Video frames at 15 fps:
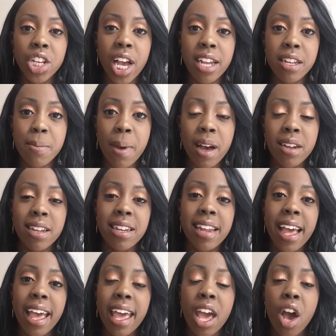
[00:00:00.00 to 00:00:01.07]
to chat about
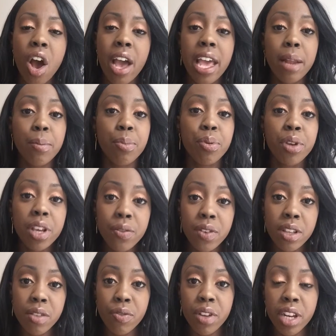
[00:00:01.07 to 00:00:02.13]
today in
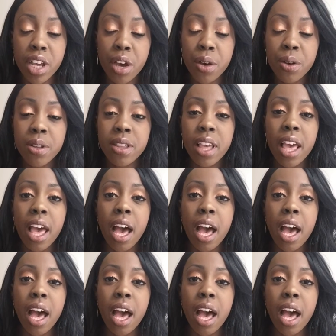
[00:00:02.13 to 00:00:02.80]
previous videos,